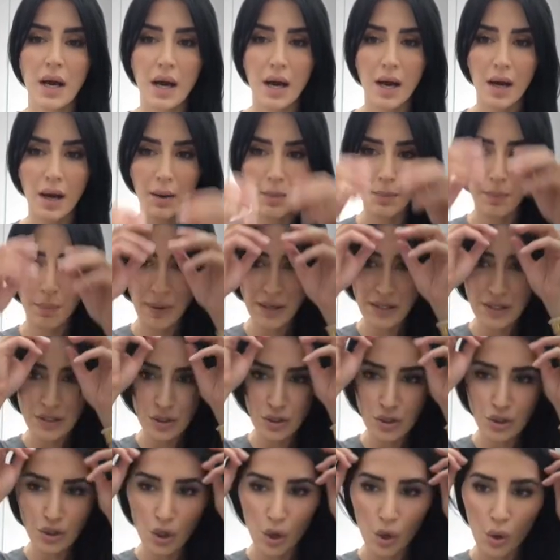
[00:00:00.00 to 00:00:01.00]
but
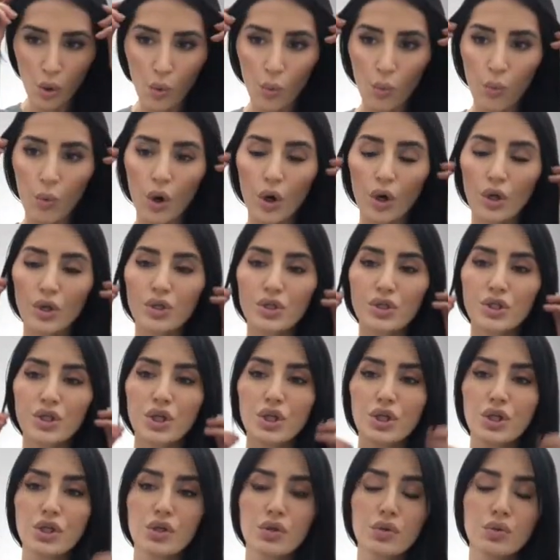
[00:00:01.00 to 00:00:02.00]
don't want to
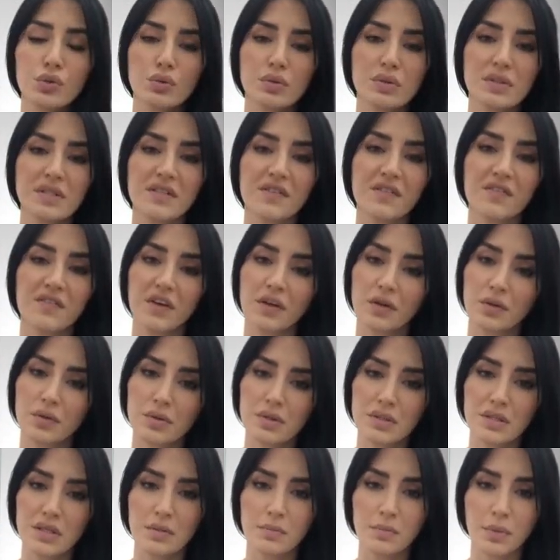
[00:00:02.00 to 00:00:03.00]
use
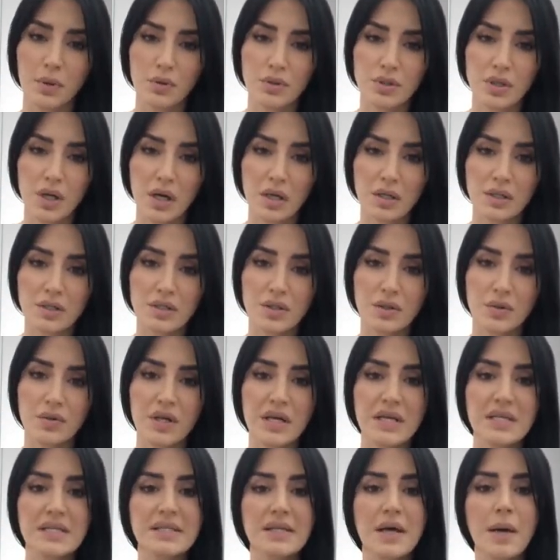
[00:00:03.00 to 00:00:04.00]
fillers and Botox. So
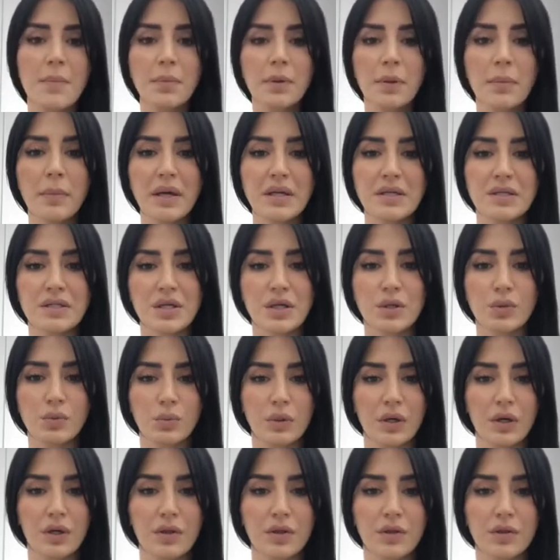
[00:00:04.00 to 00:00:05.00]
they supplement it
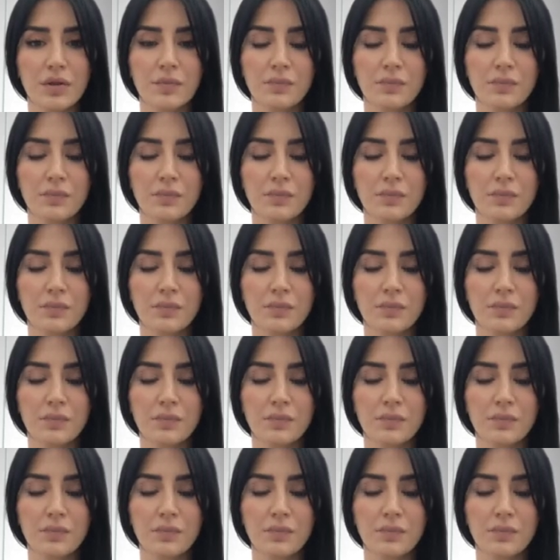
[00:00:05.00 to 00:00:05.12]
with